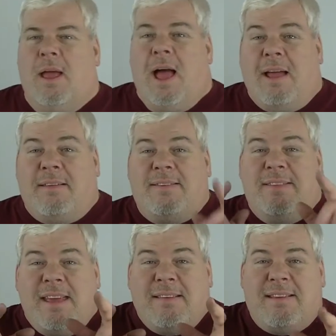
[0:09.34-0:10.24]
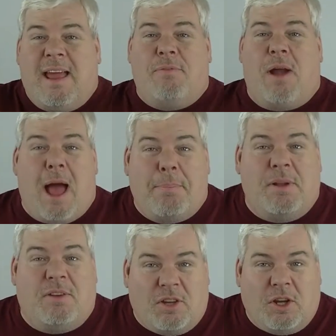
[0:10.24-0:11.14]
Has this ever
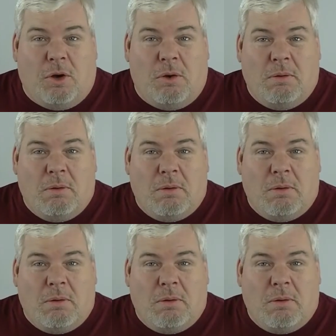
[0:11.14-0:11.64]
happened to you?